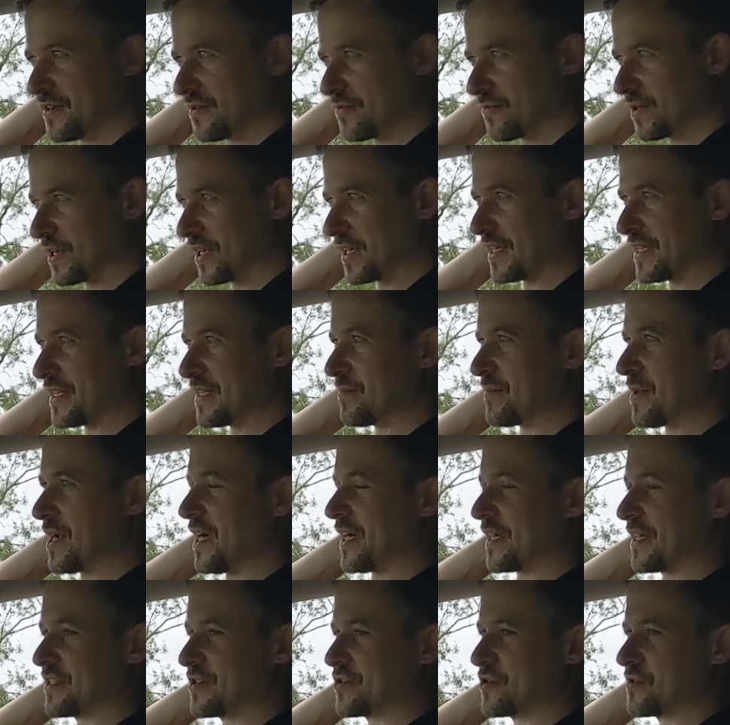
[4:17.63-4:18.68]
when I lean
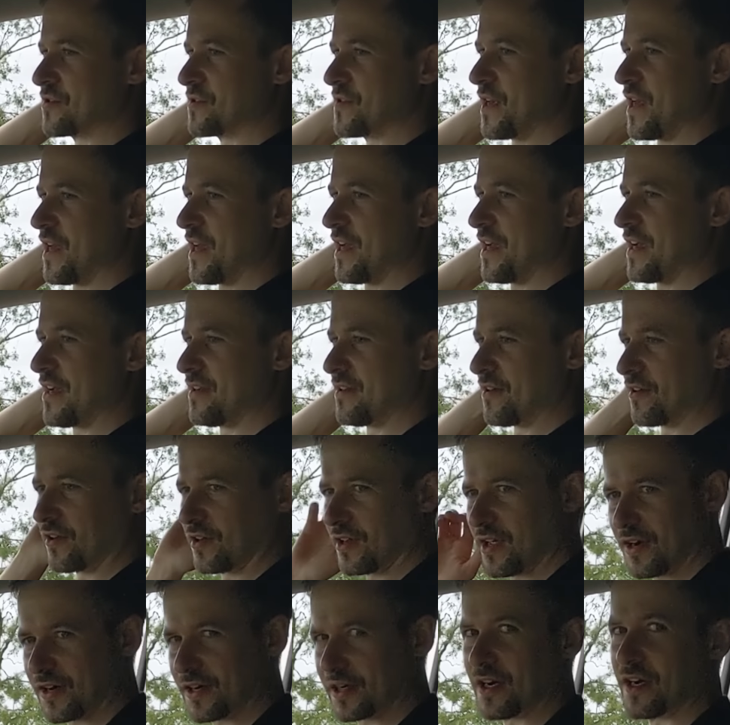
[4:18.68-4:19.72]
back, it's just there. On a
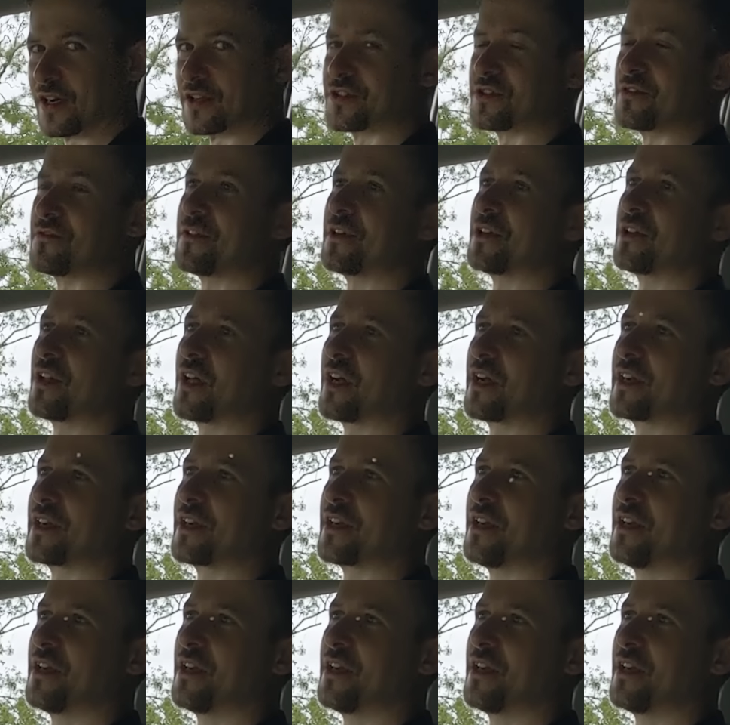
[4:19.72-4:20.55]
lot of cars, you feel like